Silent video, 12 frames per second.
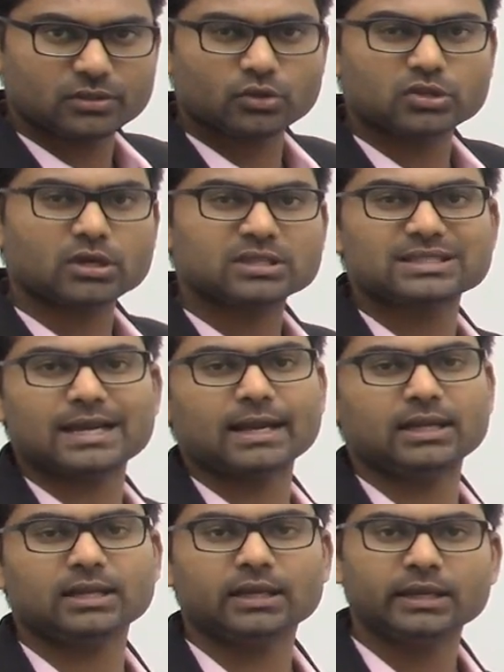those are
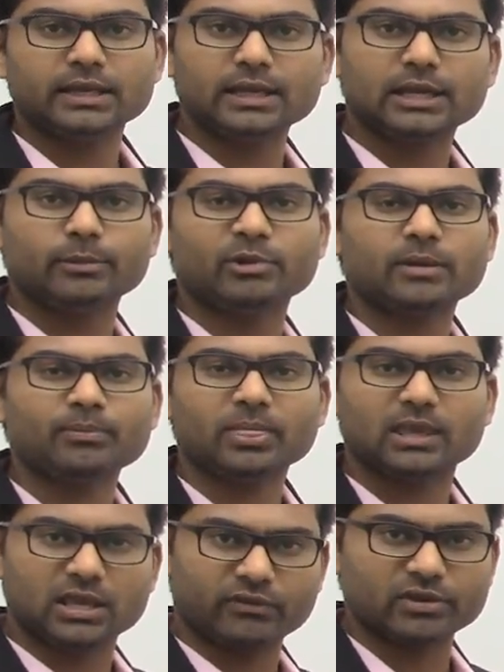static equilibrium
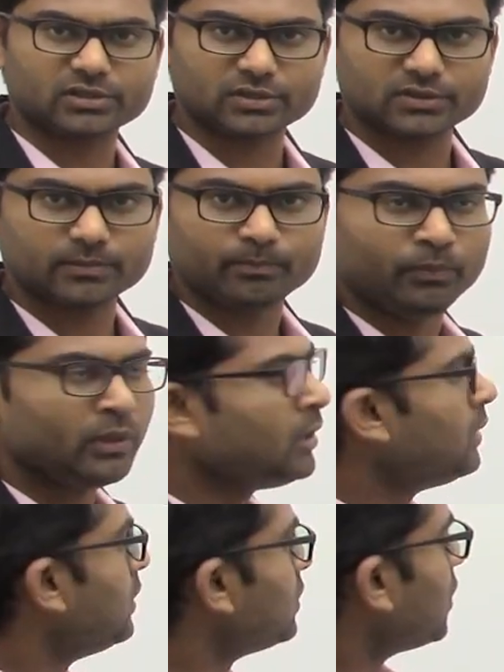equations.
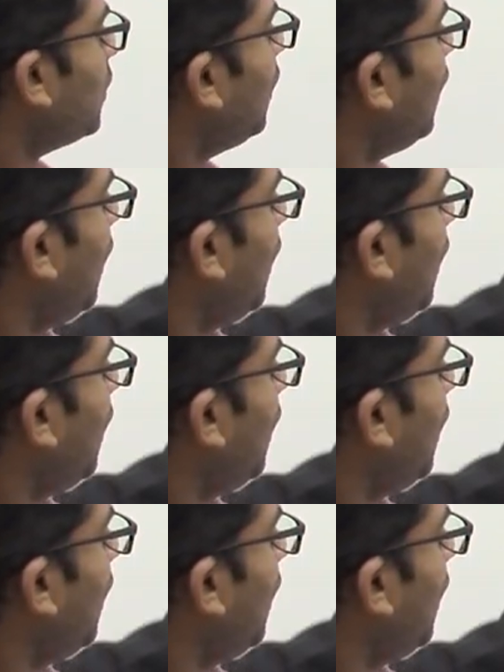So